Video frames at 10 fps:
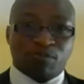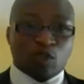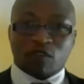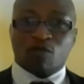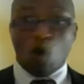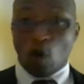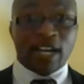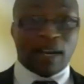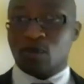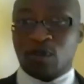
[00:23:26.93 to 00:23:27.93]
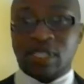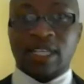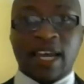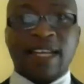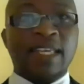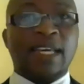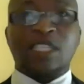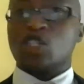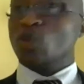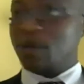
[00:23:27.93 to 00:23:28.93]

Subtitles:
sort of woken up to this, and they are just